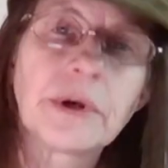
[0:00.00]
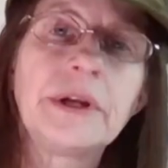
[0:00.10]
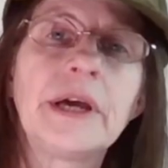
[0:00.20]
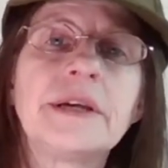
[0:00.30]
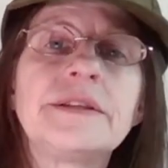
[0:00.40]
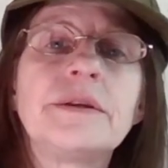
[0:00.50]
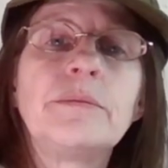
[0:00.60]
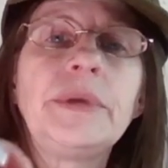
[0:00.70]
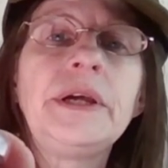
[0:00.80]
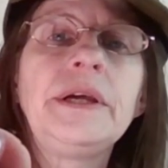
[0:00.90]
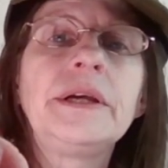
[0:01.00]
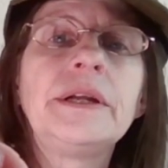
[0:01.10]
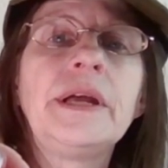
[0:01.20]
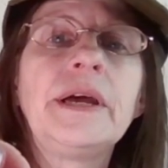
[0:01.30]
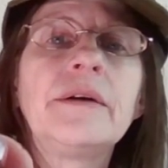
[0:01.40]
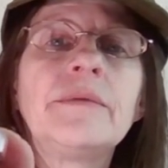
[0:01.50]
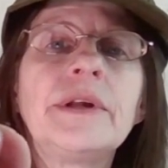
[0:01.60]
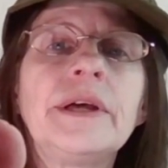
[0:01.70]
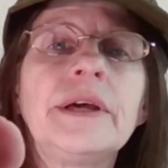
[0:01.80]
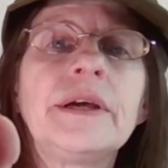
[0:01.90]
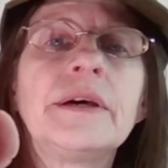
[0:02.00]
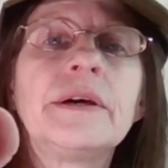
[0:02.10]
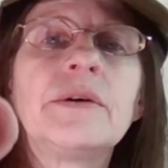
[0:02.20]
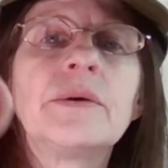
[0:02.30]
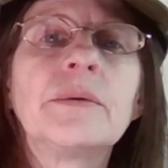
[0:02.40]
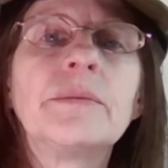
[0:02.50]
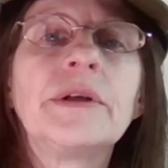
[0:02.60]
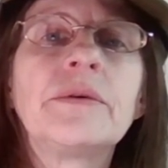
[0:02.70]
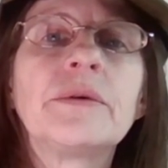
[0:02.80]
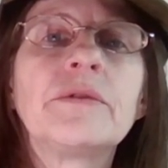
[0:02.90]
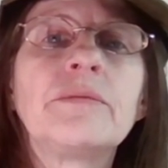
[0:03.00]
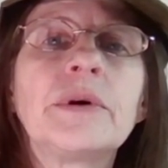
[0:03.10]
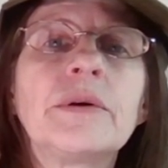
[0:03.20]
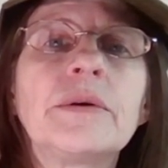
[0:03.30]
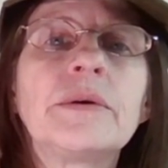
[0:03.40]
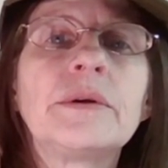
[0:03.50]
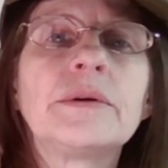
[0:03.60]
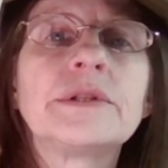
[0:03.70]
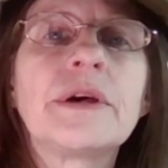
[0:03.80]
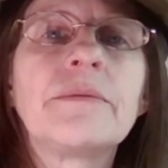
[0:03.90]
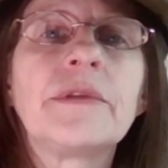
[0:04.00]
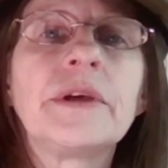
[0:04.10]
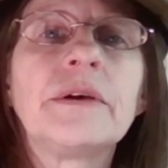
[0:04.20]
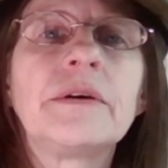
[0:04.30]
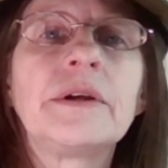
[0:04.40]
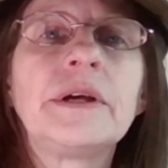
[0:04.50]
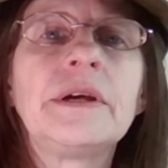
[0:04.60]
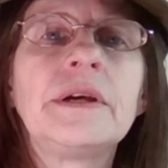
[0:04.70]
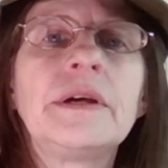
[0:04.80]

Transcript: one has some pink enameling or mother of pearl or something on it.